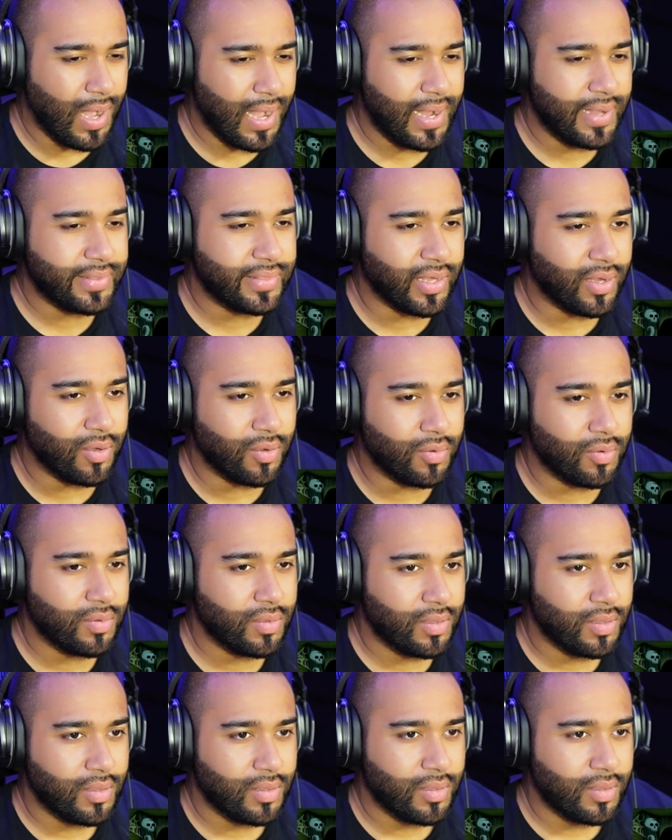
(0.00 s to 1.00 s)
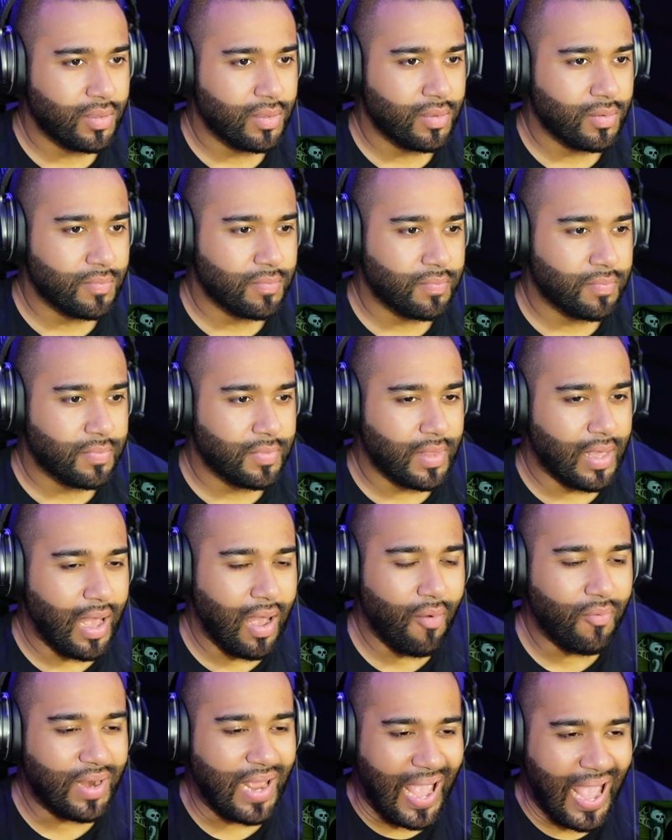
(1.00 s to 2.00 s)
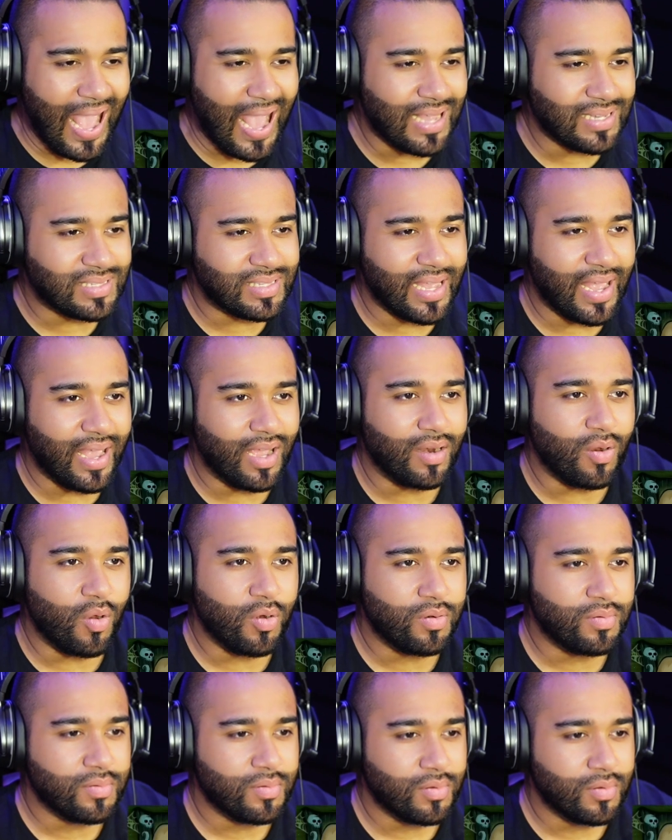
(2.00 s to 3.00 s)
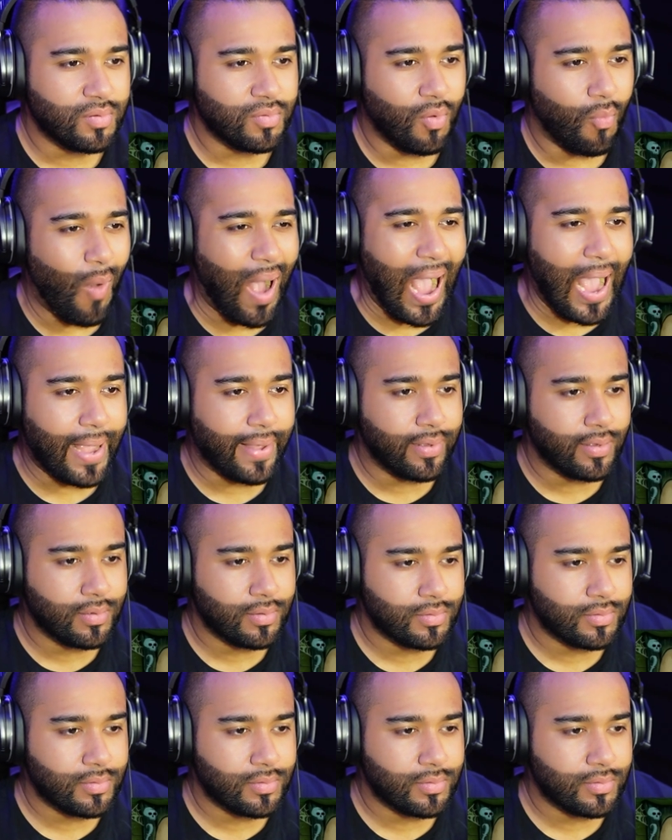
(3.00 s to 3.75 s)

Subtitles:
Why, though? I would have asked that. Why?